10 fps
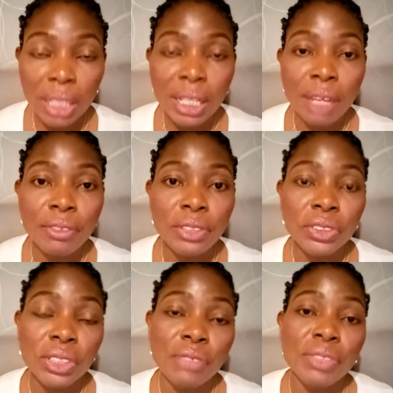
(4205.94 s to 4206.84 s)
their fellow
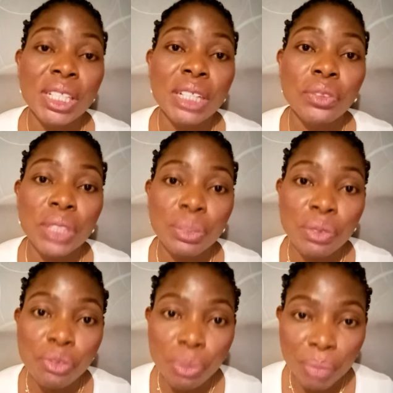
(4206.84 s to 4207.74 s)
children, feel they run away
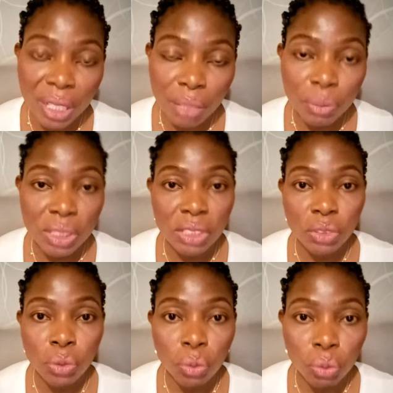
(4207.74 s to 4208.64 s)
from them, which is
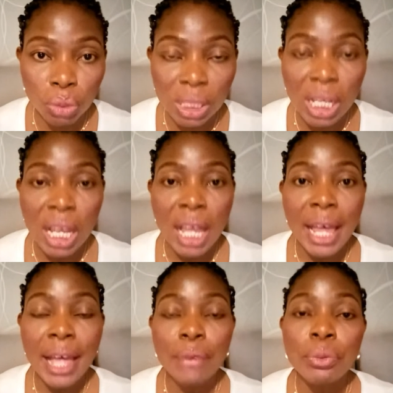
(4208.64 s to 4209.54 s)
no good.
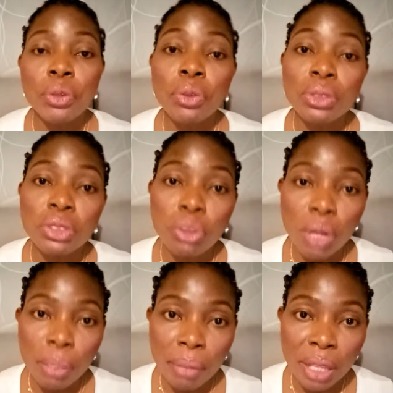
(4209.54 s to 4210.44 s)
And we can't talk
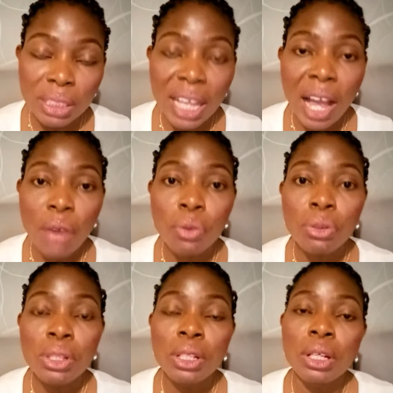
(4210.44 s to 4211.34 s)
about how
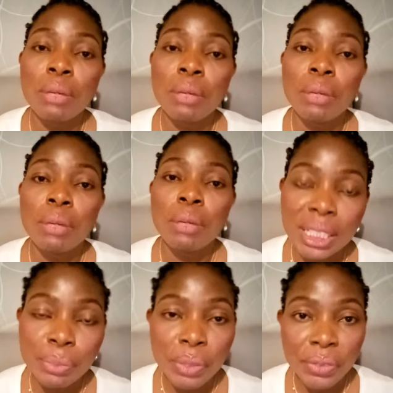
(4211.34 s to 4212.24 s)

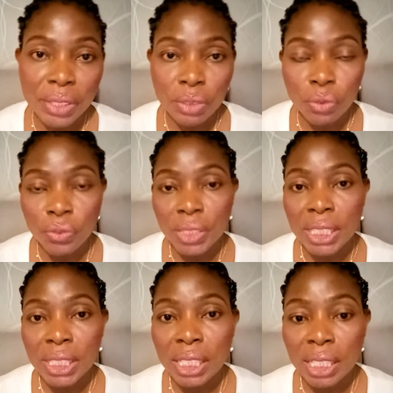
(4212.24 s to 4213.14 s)
mothers, parents go
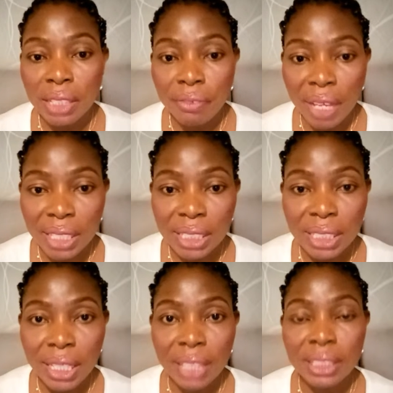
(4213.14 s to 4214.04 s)
fit give
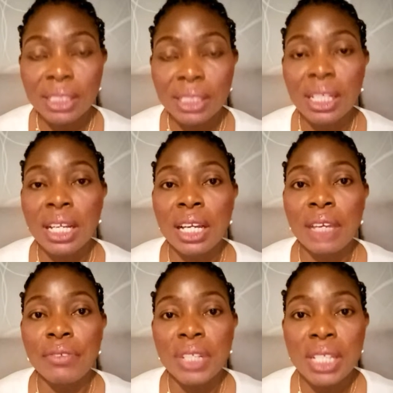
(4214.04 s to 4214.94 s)
assistance
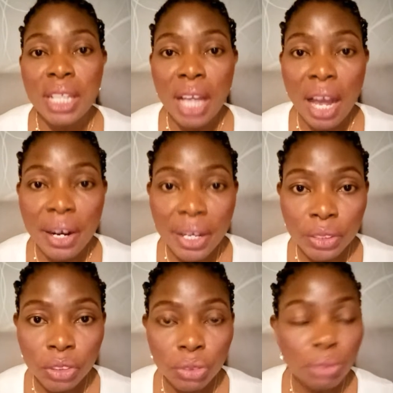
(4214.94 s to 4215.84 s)
if they around
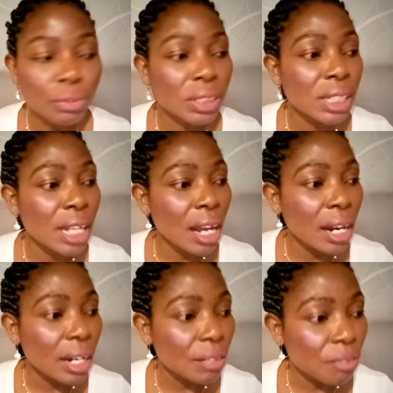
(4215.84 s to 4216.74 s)
you, if they
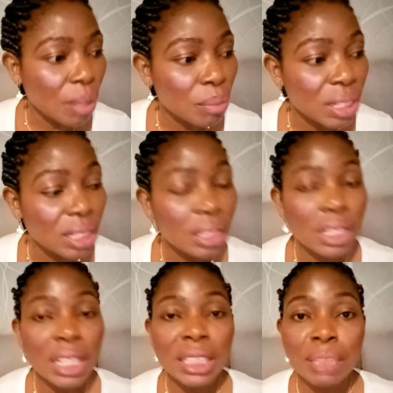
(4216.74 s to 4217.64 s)
around family.
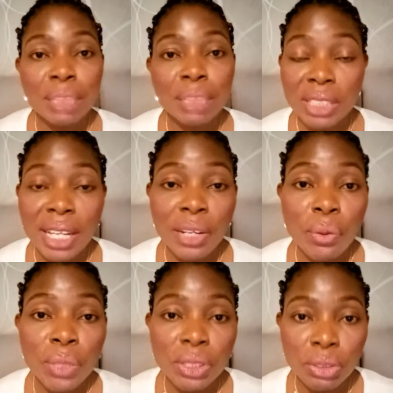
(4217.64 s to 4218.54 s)
And because I'd
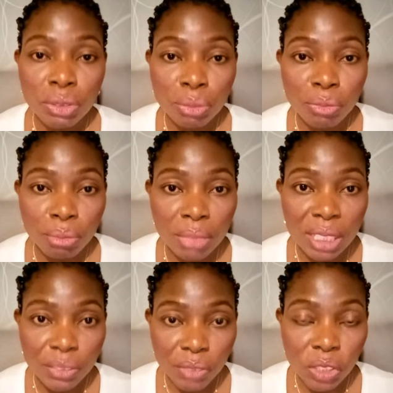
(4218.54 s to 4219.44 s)
always do
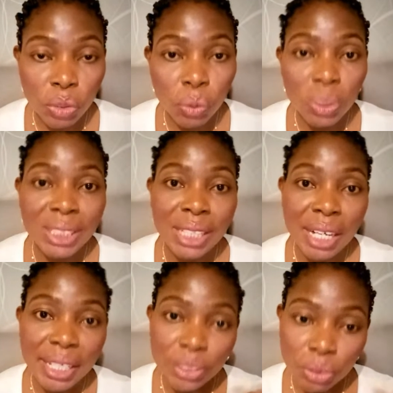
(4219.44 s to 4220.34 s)
this video
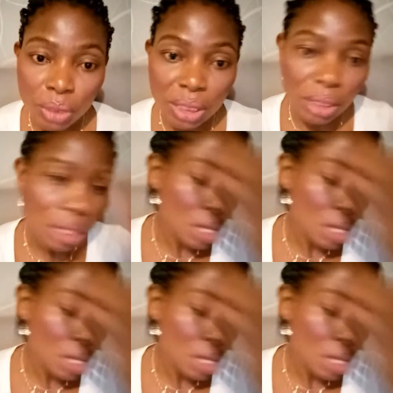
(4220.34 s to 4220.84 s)
direct to the